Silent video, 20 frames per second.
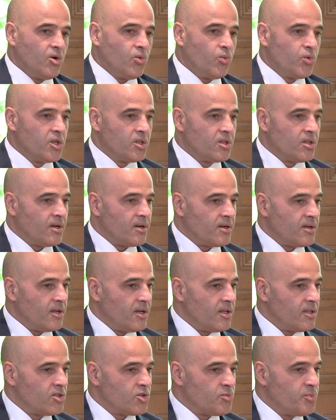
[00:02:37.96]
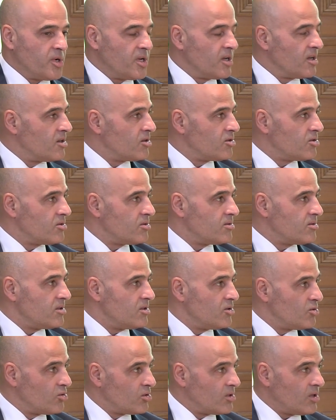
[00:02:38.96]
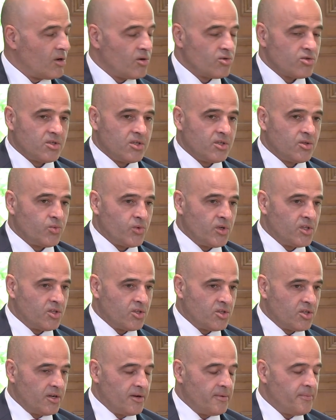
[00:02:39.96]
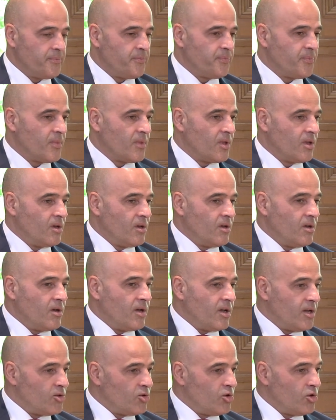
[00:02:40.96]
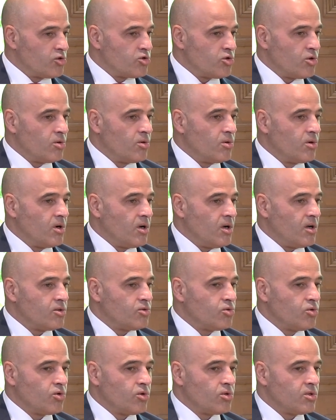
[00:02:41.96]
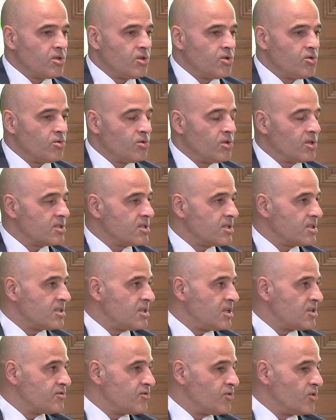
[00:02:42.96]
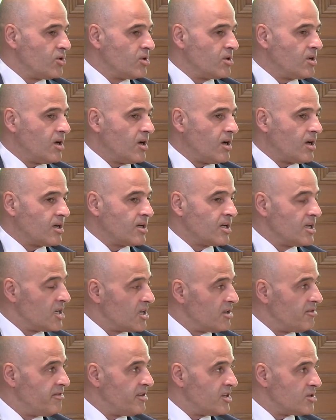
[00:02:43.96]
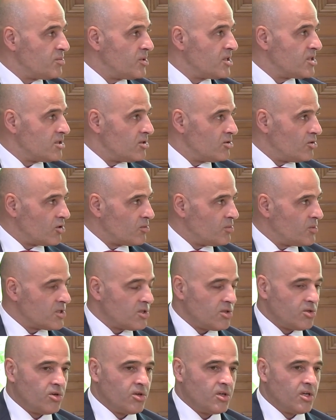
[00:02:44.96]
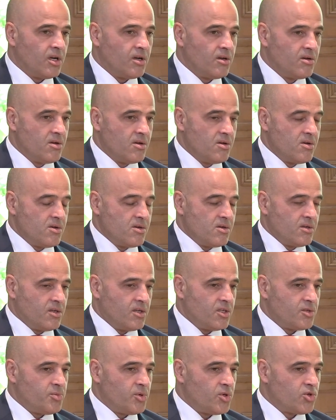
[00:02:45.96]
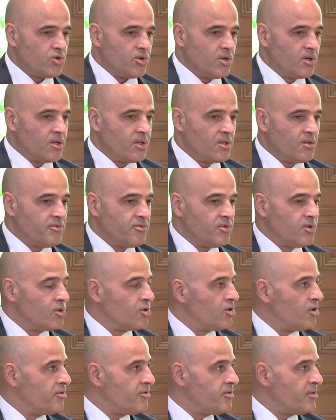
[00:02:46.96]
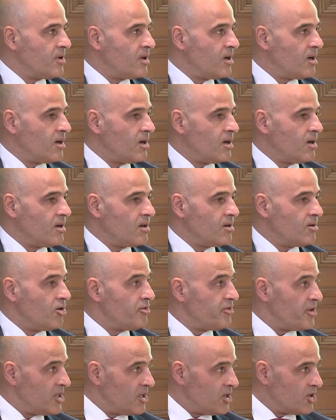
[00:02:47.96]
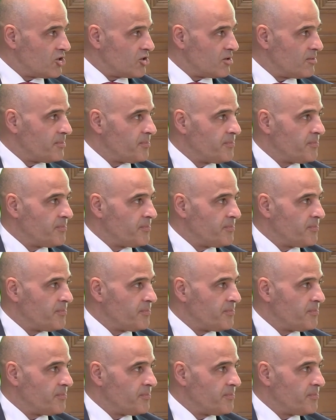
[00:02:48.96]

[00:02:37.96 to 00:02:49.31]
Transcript: winter and spring in 2023 and also uh, to continue the successful uh, Greek investments in North Macedonia, especially in the field of, uh, of energy